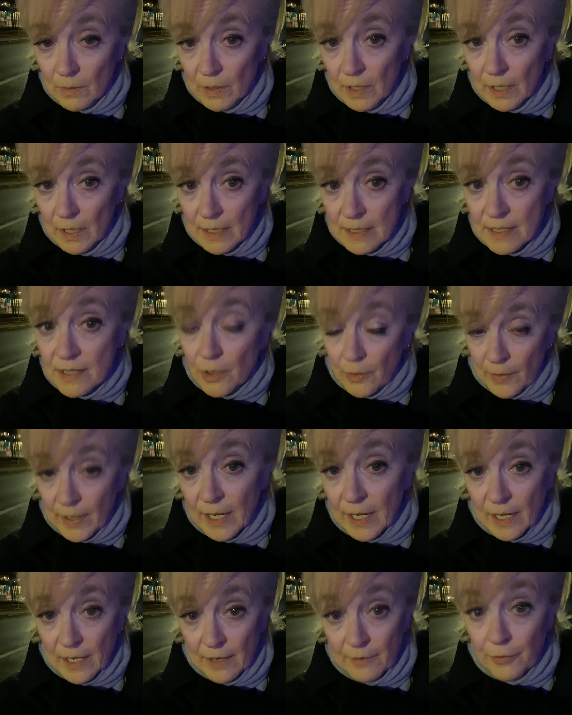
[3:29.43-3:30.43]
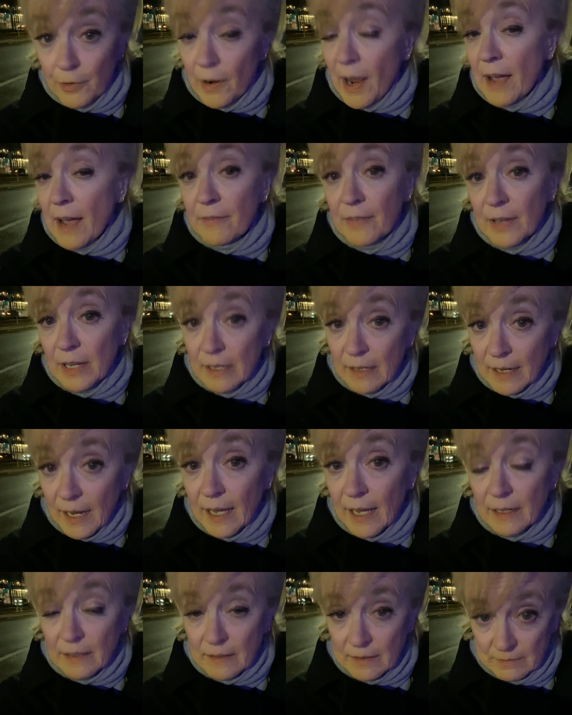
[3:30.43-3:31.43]
is credited for having
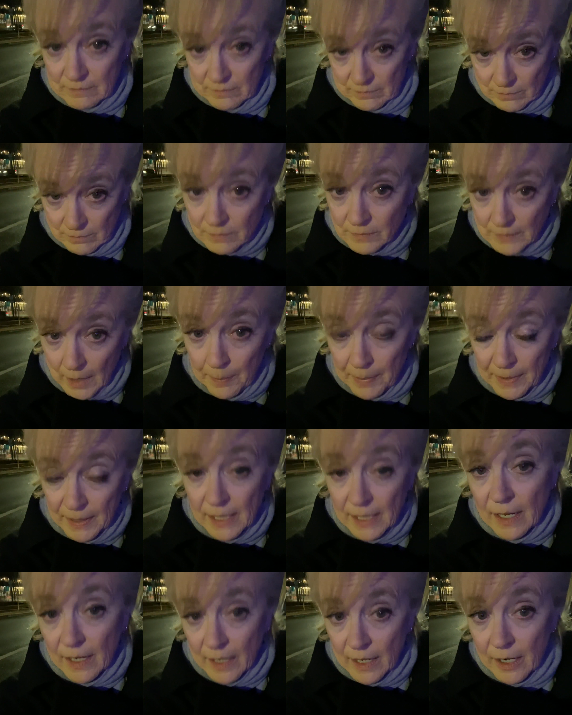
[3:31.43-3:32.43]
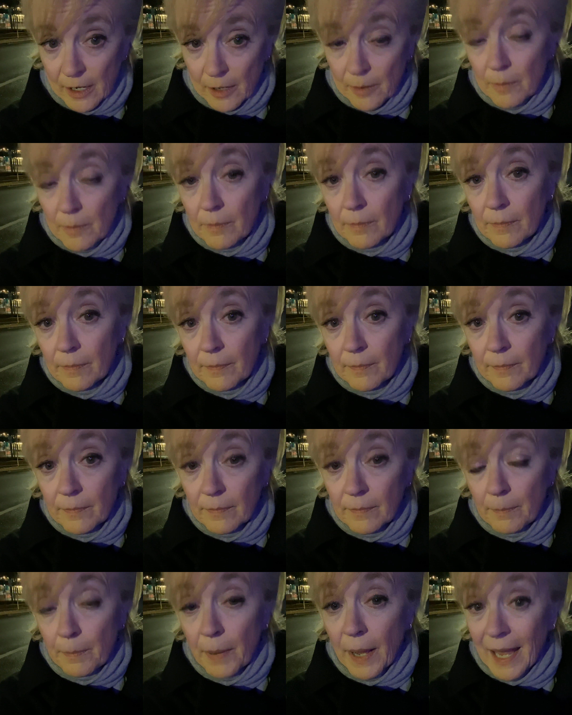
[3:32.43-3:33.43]
gotten up in the air
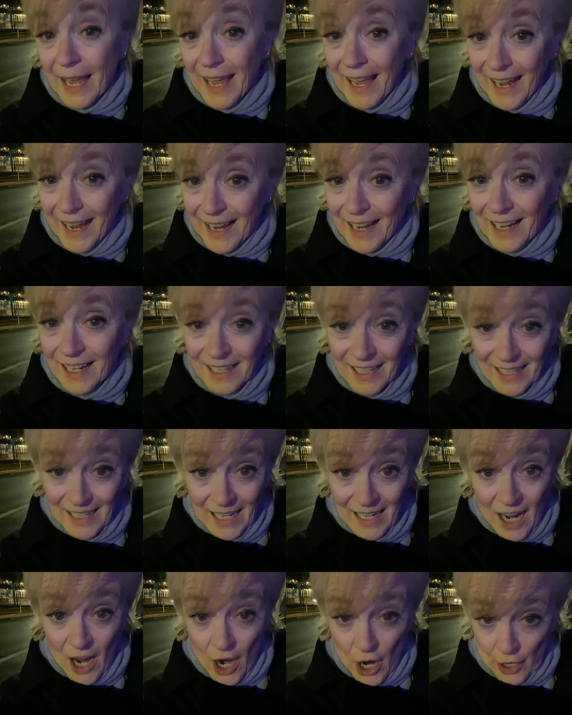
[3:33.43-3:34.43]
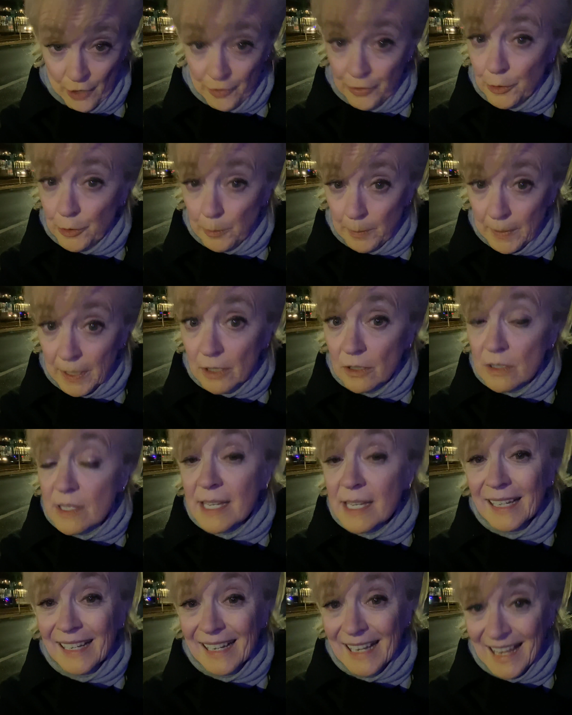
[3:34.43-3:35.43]
by a Arthur
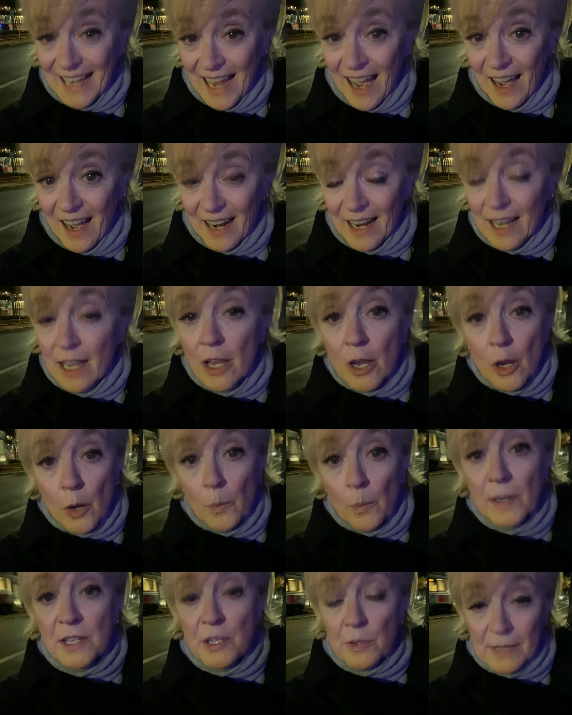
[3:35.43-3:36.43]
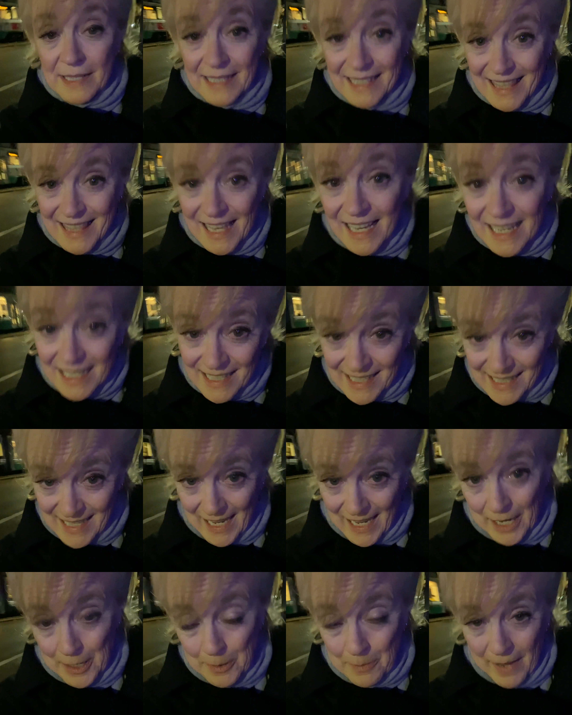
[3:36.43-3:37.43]
Middleton Young, which was this
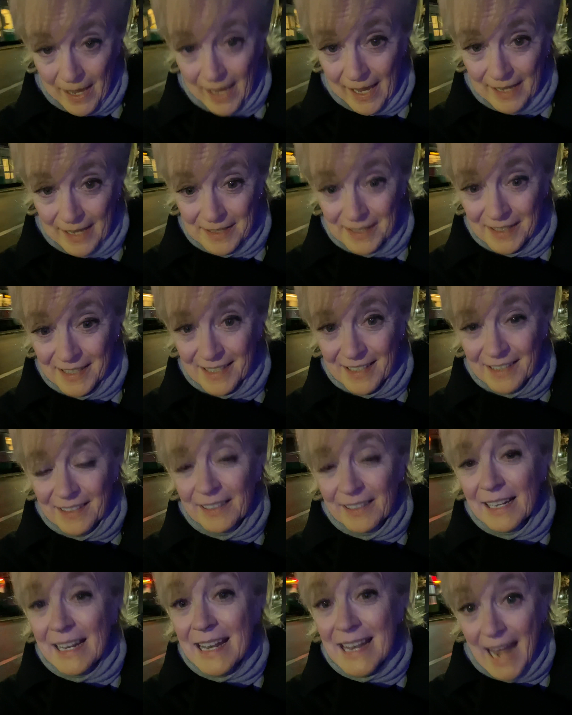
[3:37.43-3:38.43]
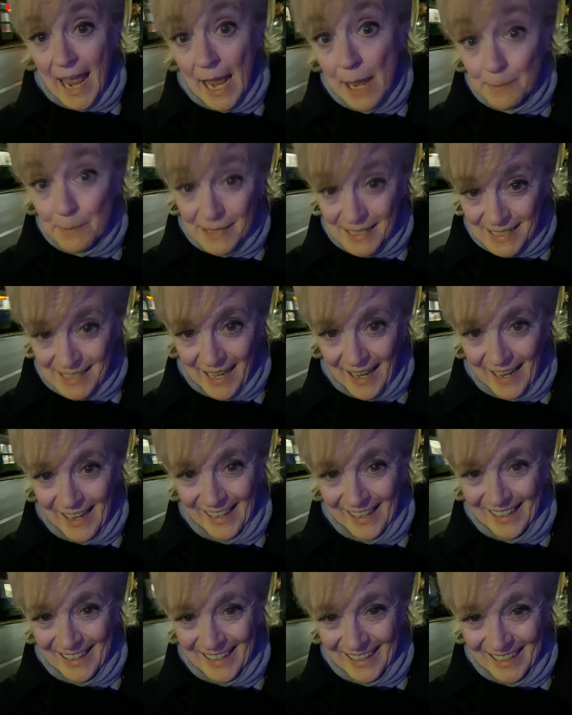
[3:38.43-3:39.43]
young man's namesake.
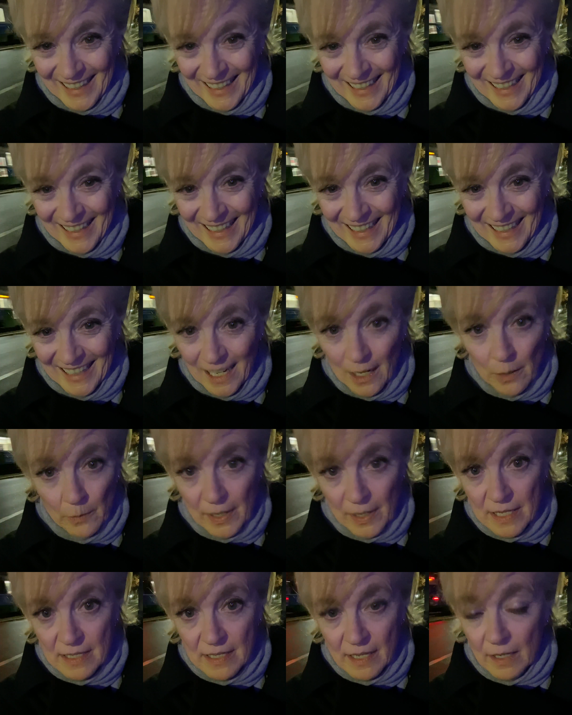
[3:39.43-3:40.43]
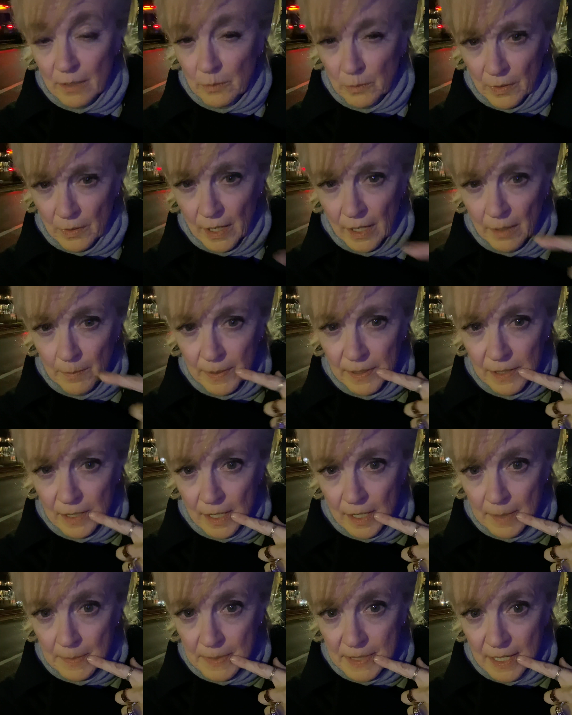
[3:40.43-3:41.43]
Or wait a second, would he have been the
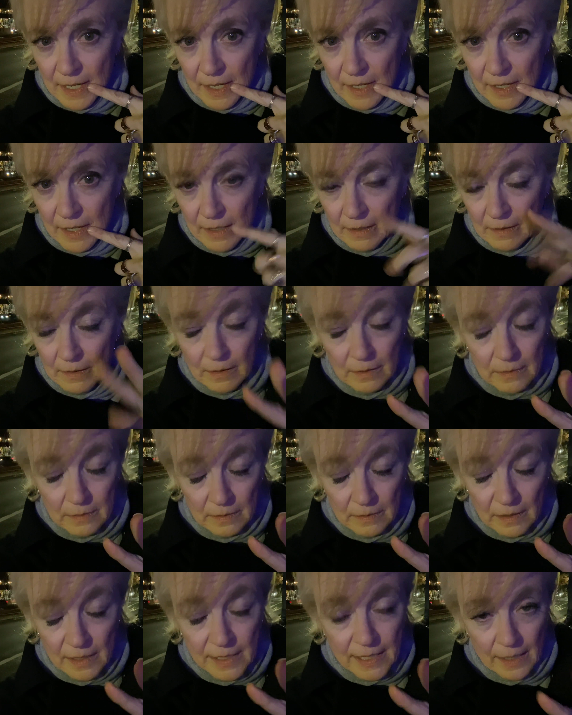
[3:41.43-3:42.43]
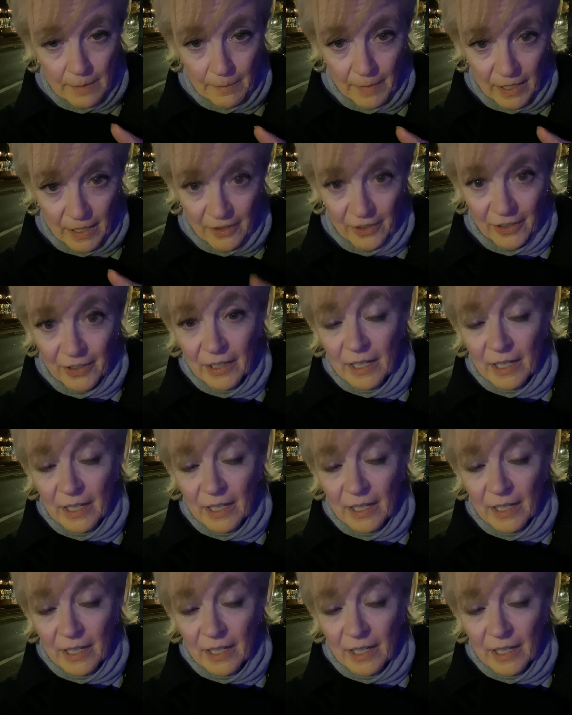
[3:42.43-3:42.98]
namesake? it doesn't matter.